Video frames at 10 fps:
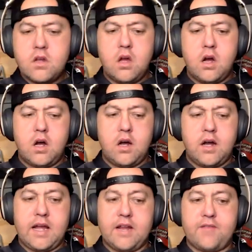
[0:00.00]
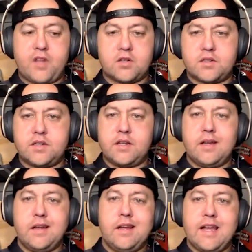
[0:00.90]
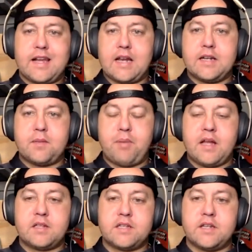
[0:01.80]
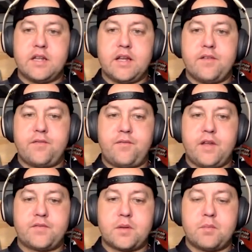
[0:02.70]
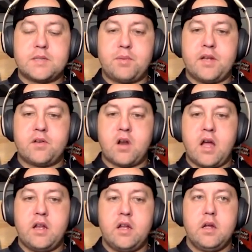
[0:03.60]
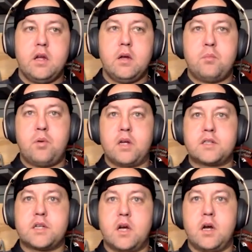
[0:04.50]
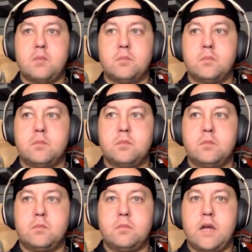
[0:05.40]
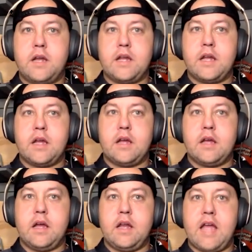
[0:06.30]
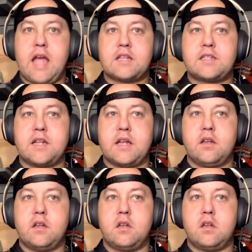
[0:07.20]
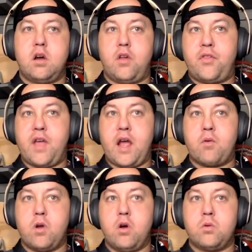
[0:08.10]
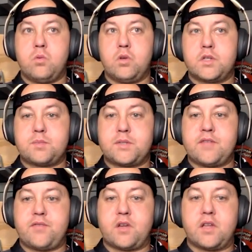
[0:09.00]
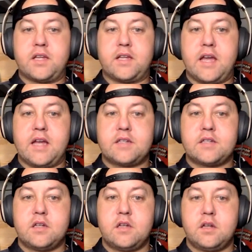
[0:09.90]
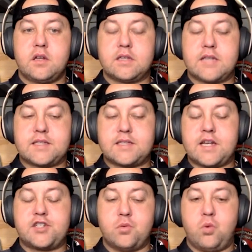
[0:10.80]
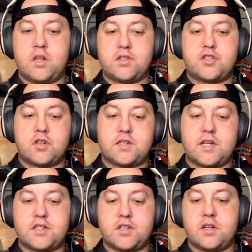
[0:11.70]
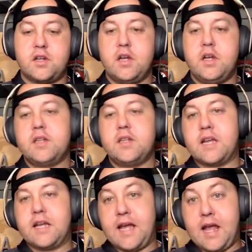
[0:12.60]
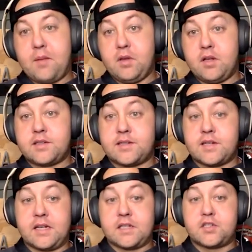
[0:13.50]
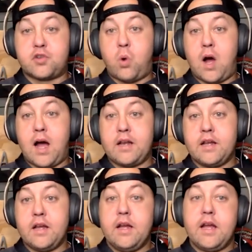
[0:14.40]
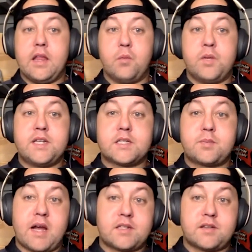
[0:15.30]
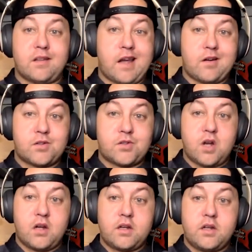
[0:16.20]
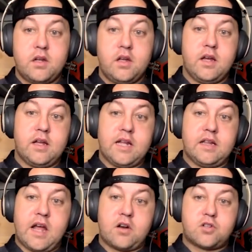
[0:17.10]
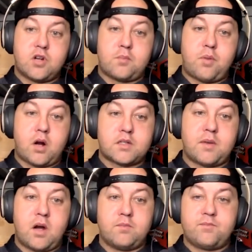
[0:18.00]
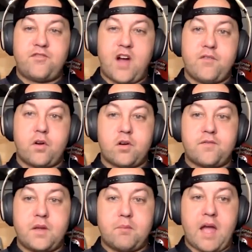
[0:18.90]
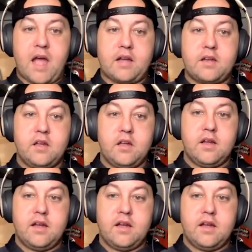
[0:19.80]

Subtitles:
and if it kind of depends on if somebody's pinned or not, but any accident on that road will specifically get, because that's Station 1's jurisdiction. It's going to get the ambulance, it's going to get the squad, and then we dispatched a ladder truck, and that ladder truck parks about 500 feet back, and